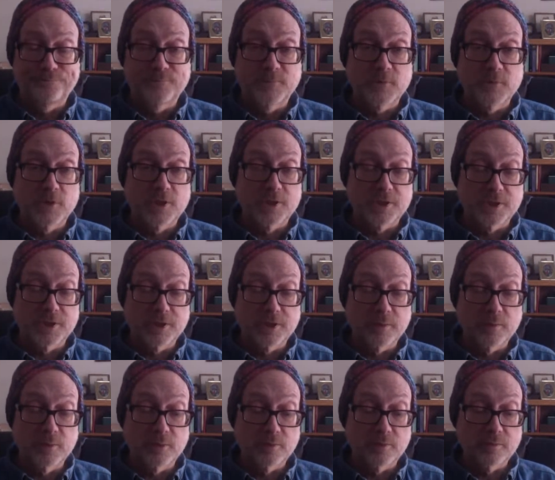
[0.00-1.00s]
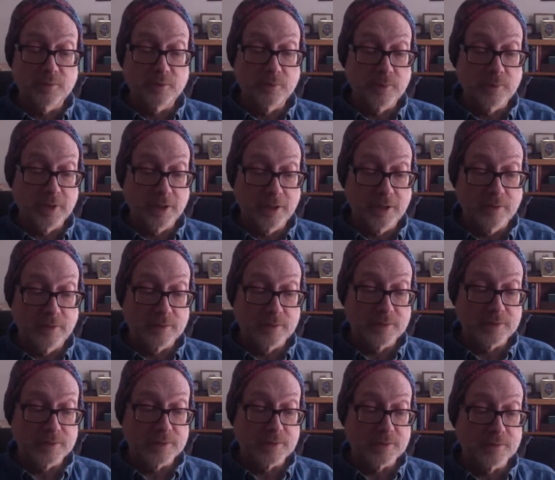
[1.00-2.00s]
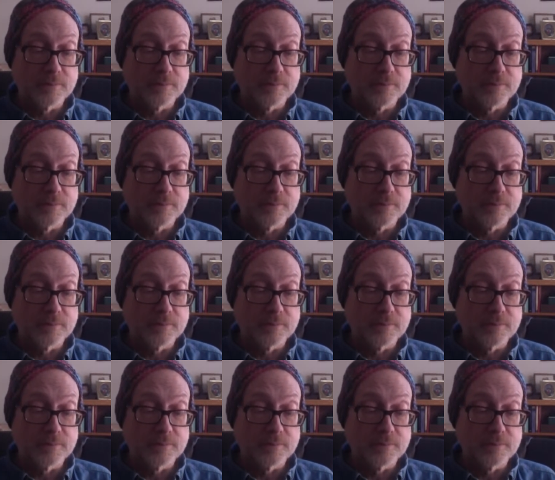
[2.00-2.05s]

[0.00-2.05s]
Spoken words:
Just need more viewing hours.